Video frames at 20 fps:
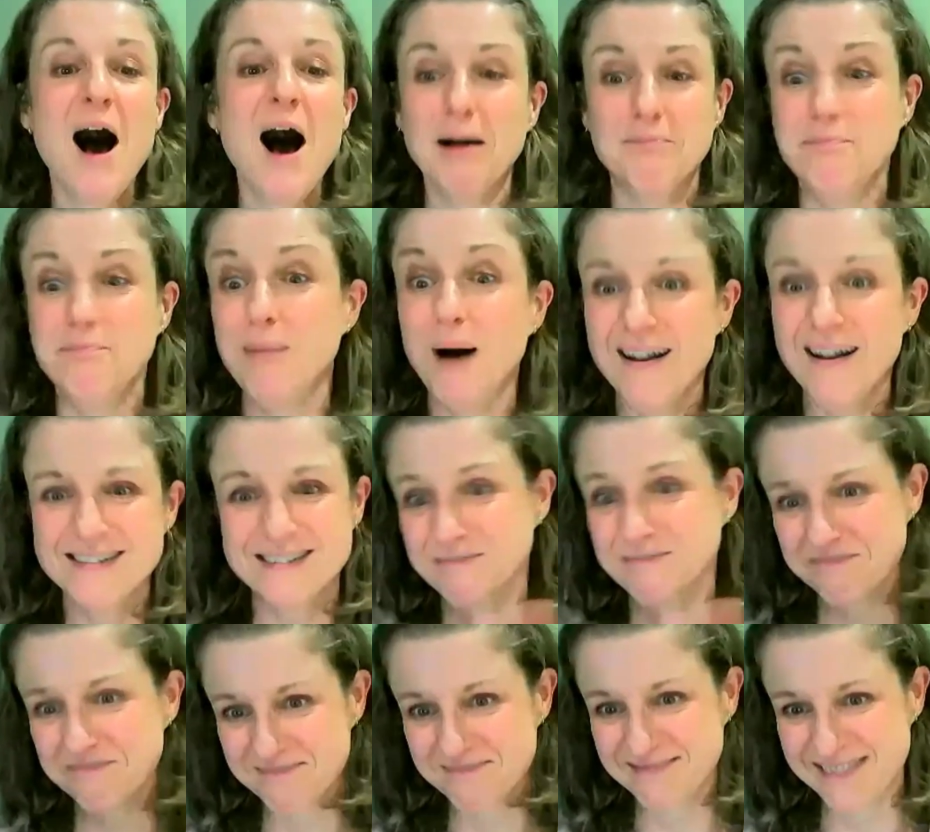But
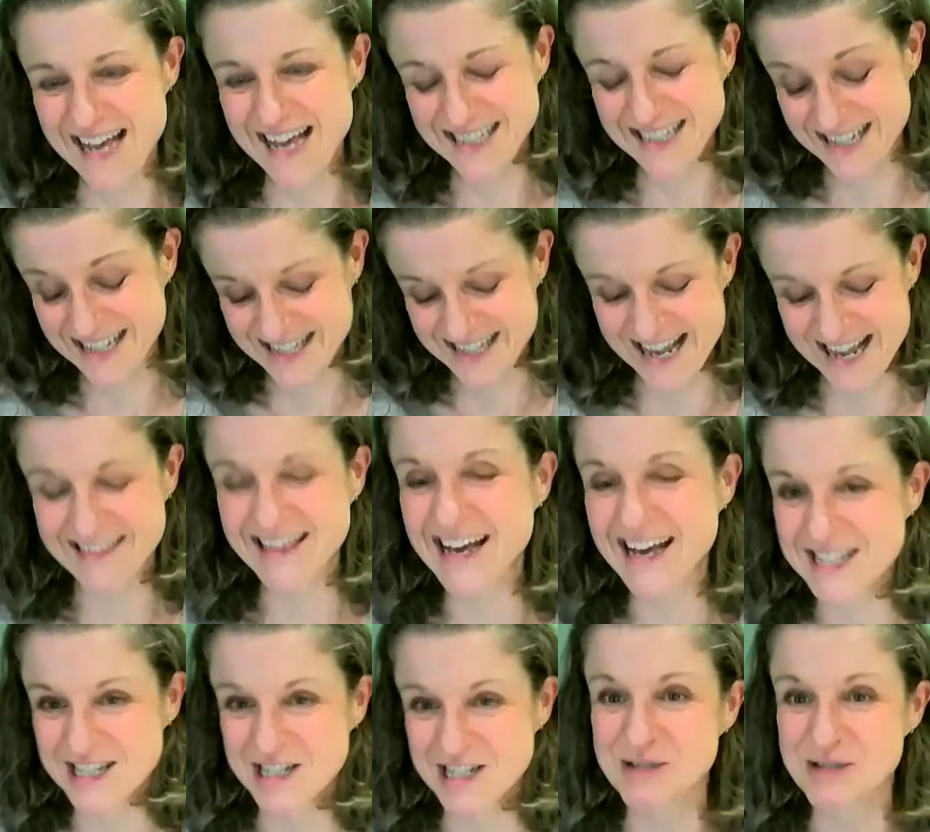that's, as I say,
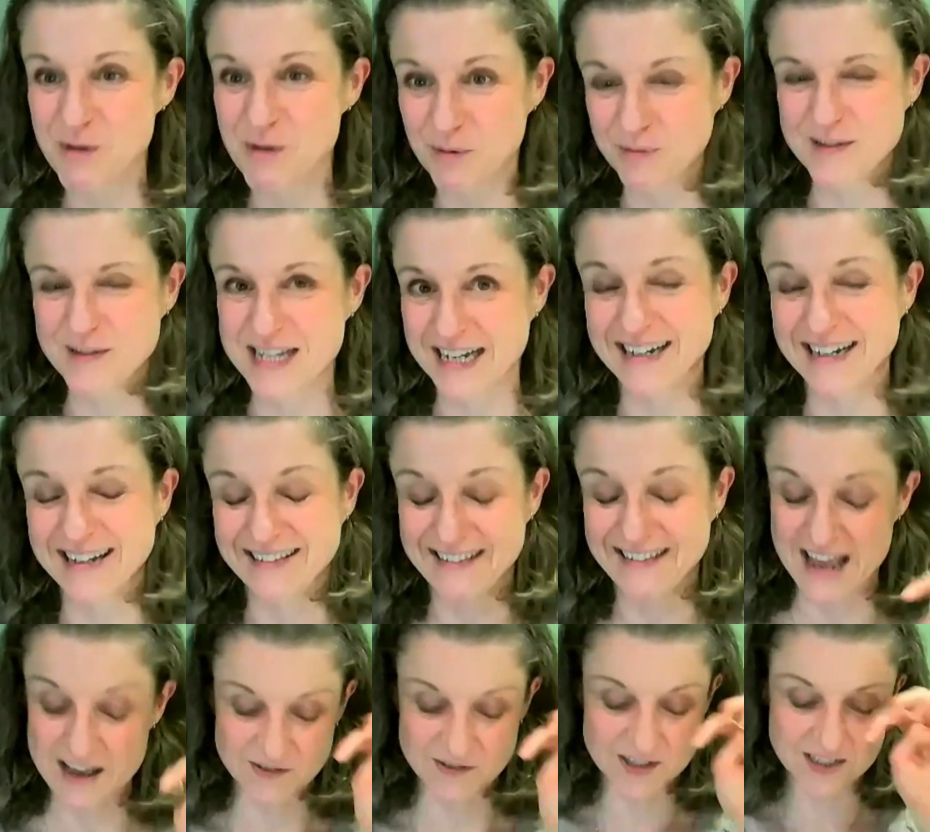that's just what we're seeing in
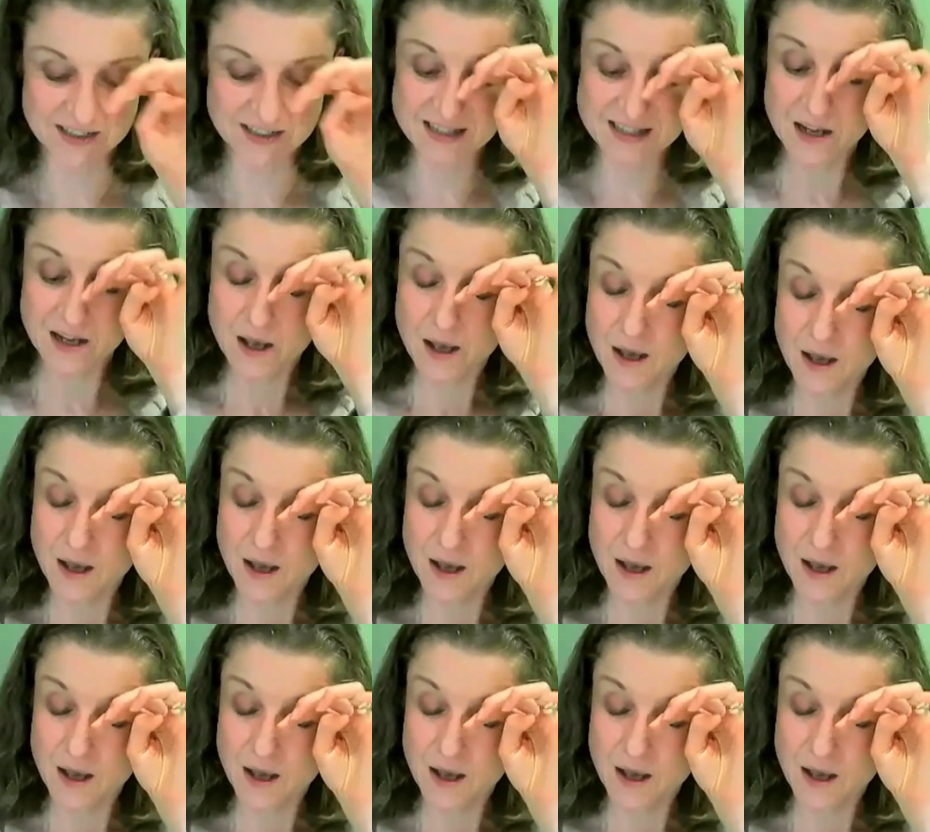the evidence.